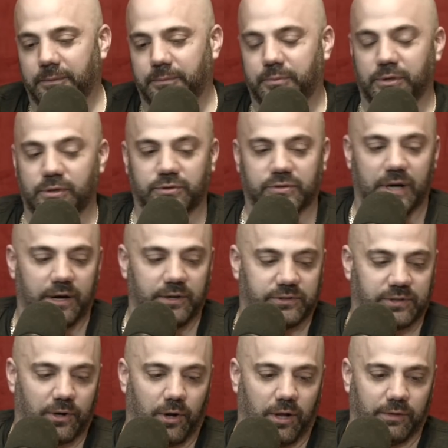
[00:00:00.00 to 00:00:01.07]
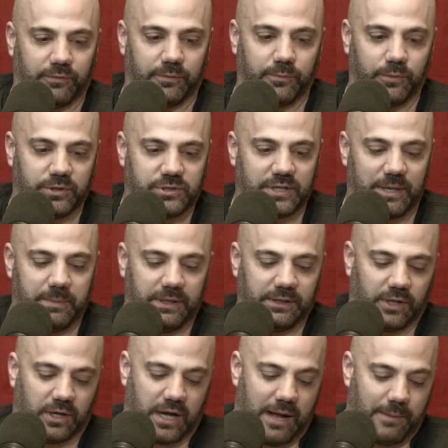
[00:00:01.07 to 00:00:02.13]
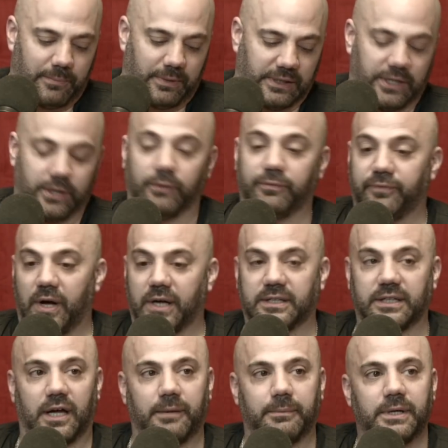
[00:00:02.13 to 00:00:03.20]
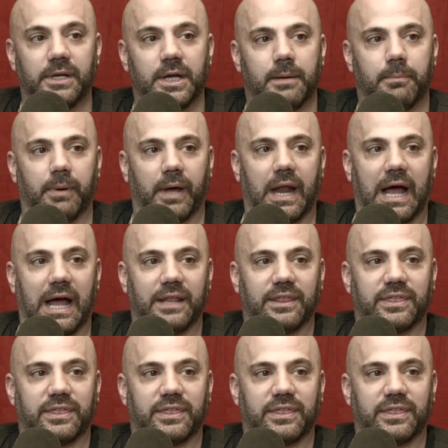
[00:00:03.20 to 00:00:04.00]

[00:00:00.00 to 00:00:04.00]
producer Aaron said all of them. Which, I mean, look, I'm a little fucked up, but we